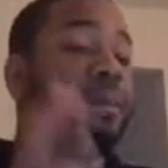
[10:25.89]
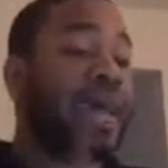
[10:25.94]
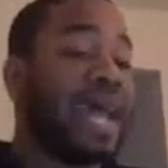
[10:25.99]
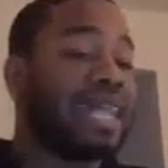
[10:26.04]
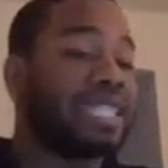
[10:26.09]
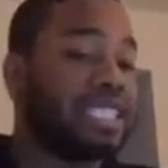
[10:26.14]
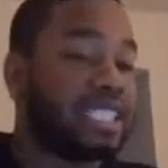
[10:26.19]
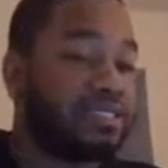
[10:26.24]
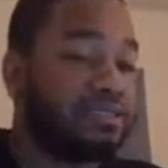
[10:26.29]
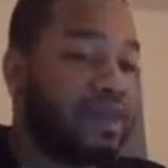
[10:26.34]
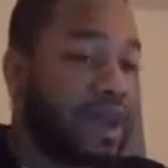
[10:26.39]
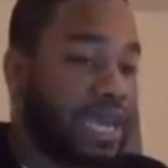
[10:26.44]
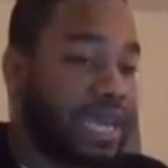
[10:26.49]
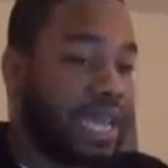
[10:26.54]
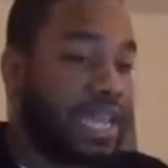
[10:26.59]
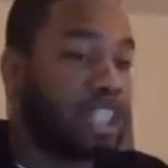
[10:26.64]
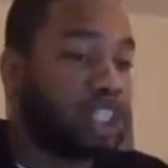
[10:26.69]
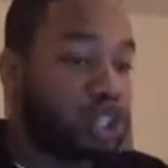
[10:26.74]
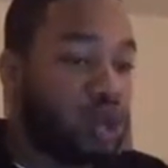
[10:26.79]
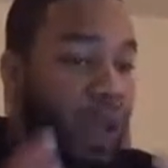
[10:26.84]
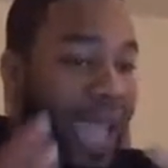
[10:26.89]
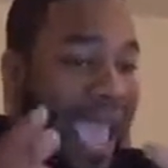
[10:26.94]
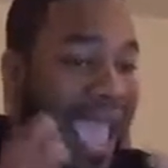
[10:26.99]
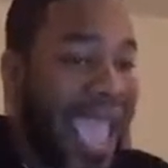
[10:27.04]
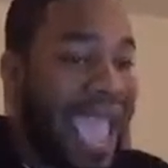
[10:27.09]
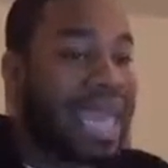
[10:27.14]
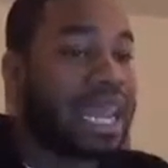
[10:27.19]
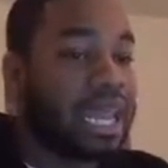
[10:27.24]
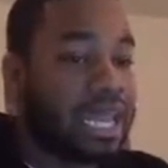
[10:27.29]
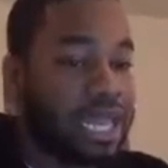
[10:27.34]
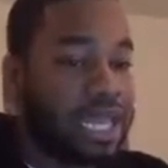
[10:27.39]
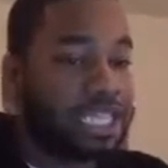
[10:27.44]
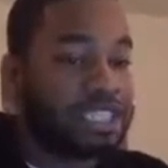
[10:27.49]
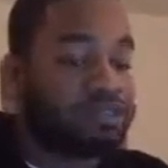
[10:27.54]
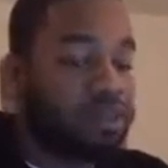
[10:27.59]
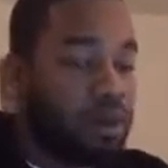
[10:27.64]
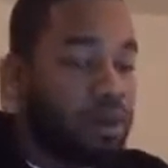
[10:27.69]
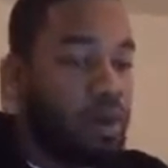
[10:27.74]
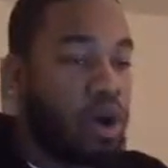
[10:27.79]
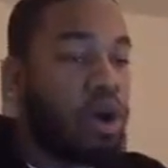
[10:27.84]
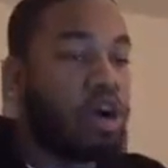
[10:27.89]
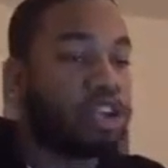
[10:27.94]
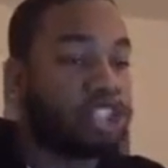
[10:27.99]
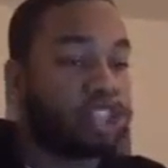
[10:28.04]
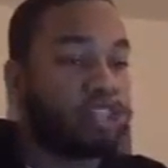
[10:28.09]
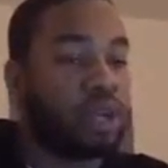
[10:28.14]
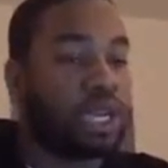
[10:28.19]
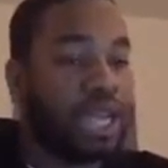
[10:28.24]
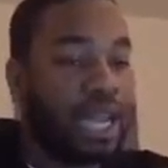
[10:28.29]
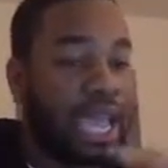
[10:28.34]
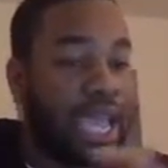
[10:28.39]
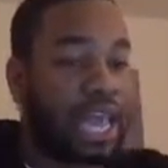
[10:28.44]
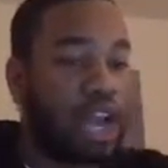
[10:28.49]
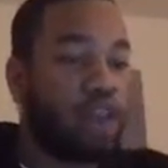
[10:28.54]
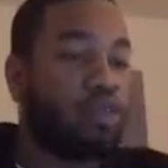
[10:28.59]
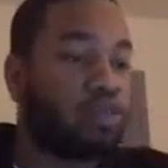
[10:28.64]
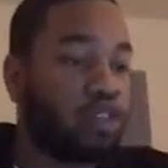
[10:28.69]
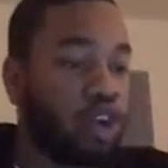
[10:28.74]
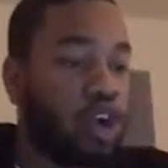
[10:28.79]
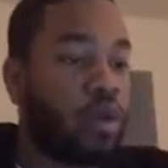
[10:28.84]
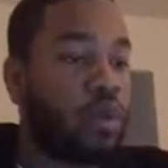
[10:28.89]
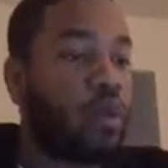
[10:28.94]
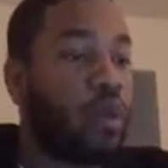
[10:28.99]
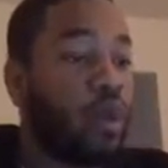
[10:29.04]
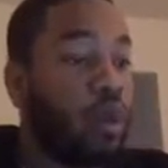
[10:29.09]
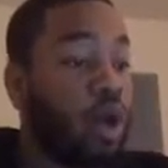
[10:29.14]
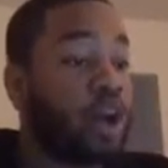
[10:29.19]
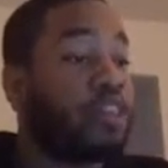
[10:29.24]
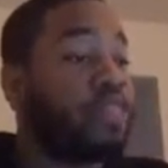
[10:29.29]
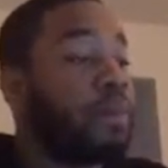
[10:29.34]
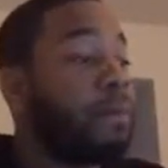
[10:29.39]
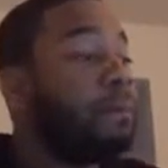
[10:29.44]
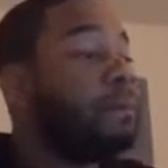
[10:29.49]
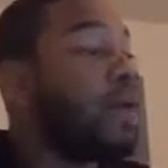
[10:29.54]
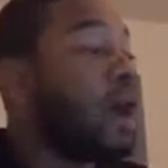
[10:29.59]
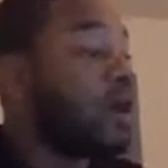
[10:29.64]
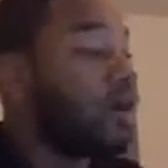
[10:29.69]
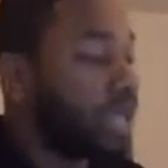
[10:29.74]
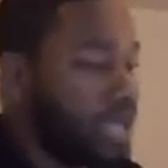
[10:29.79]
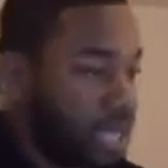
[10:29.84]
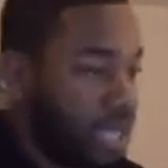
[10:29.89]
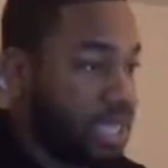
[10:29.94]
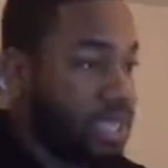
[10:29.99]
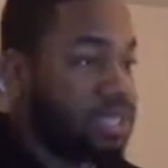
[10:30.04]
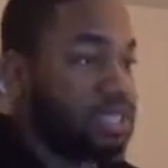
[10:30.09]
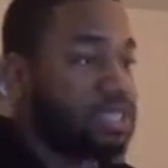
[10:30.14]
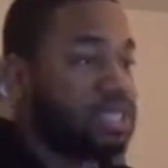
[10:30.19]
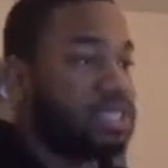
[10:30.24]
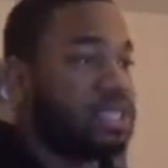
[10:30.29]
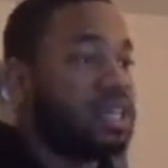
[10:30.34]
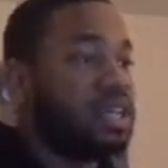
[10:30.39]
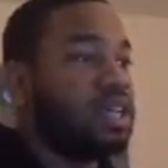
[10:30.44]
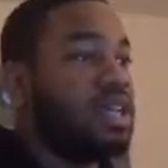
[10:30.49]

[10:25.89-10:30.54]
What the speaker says: best financial analysts from Wall Street in a room with monkeys,